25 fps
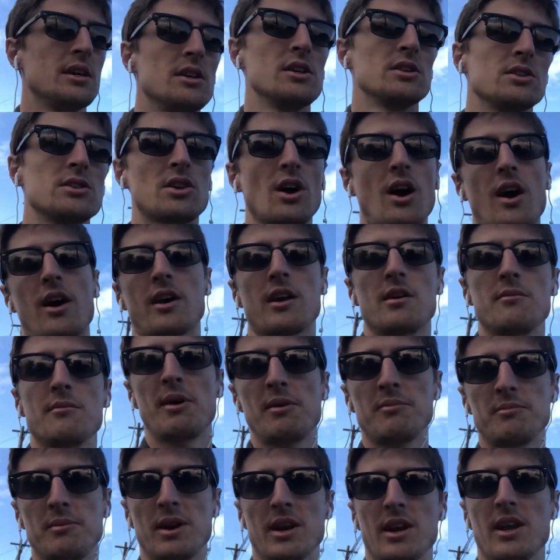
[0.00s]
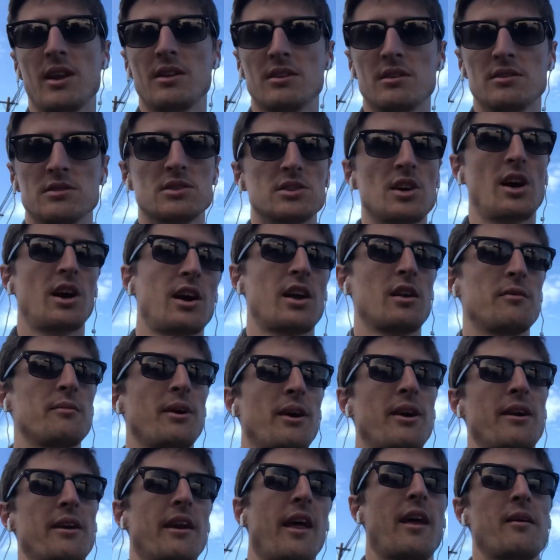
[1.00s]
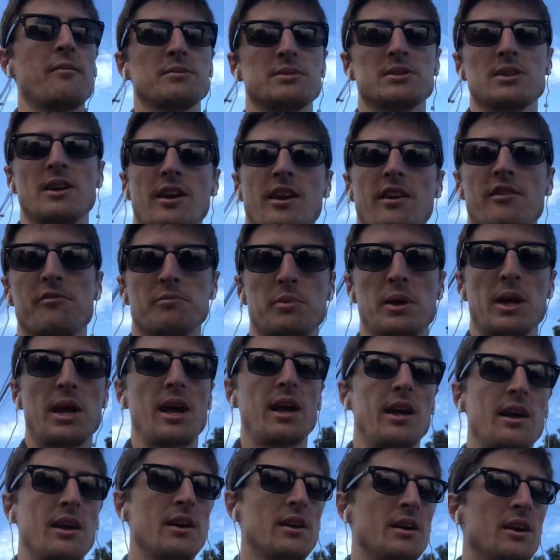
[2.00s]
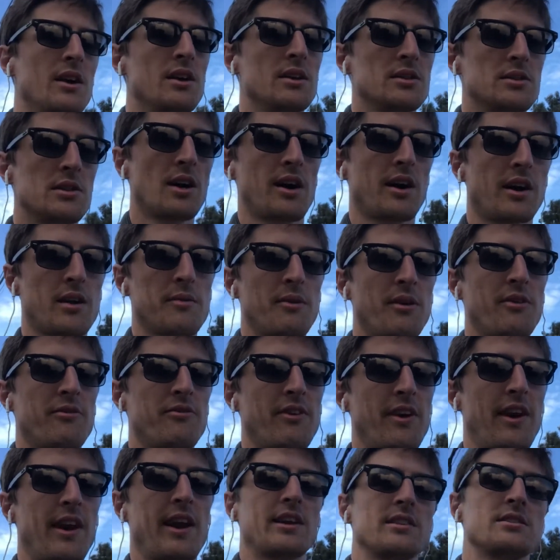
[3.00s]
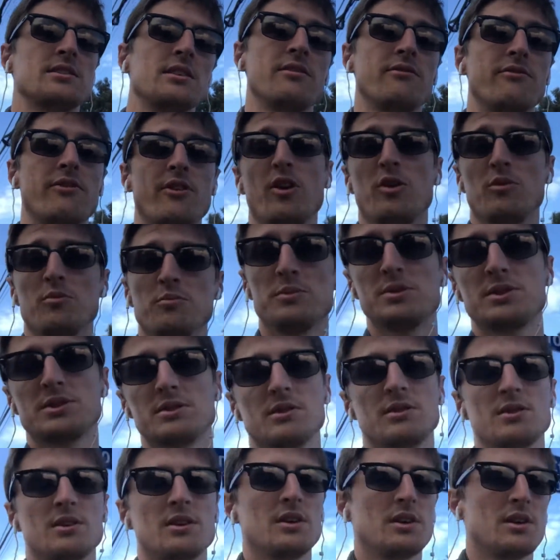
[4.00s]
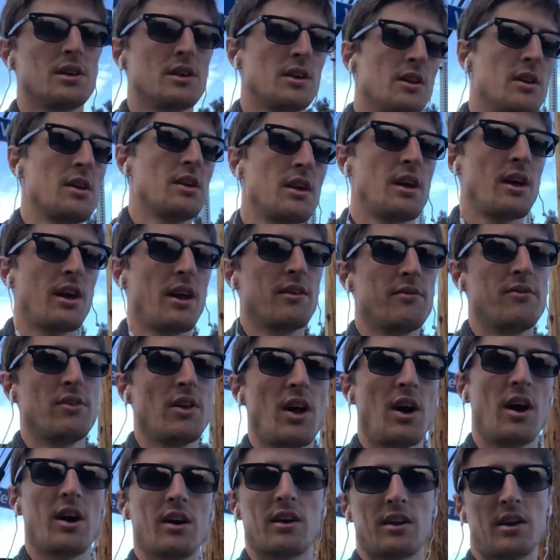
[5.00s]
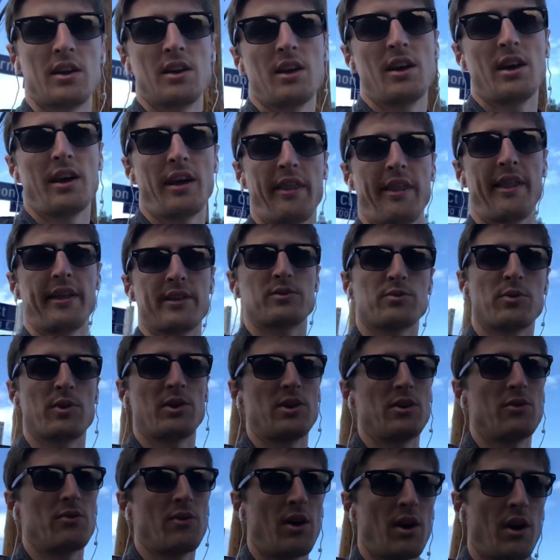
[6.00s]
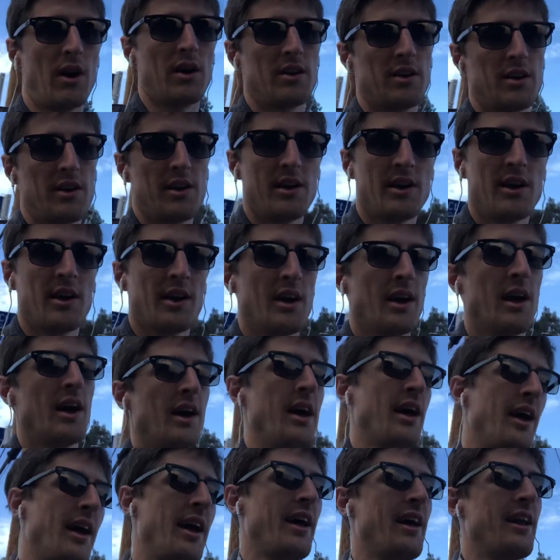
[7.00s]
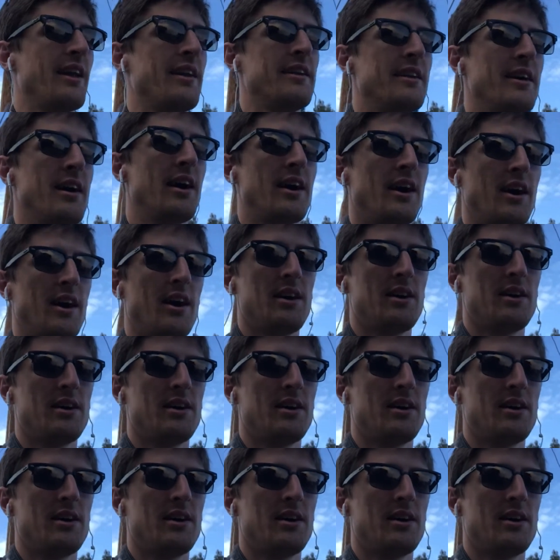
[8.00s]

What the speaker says: talking about money, talking about Amazon FBA, talking about financing films in a vlog, and that's where you are. And I'll